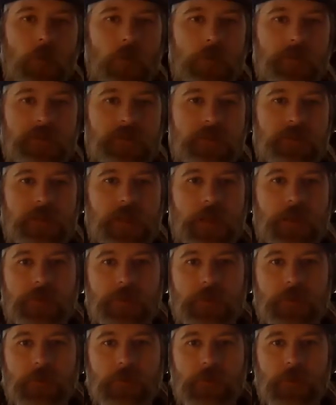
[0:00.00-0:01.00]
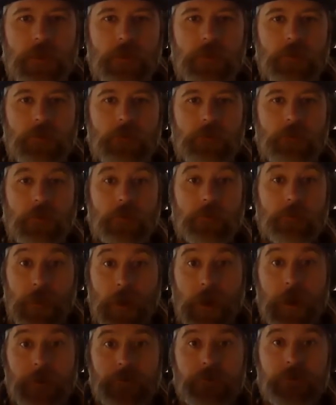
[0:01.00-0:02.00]
or sensation that you're
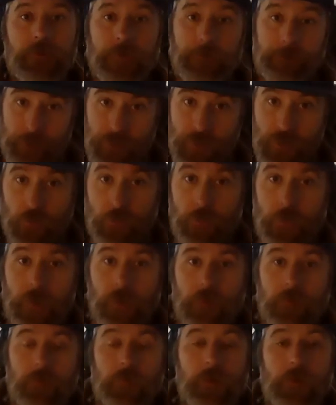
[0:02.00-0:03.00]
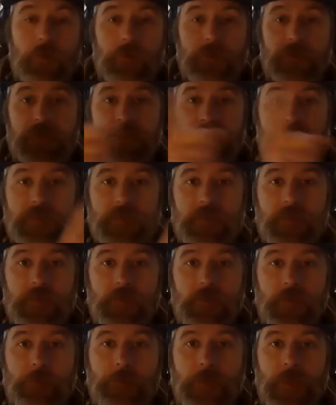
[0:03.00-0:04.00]
actually doing a
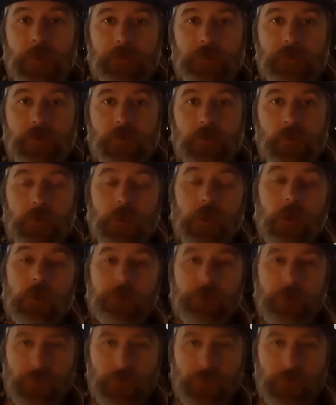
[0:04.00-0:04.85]
360-degree pedal stroke,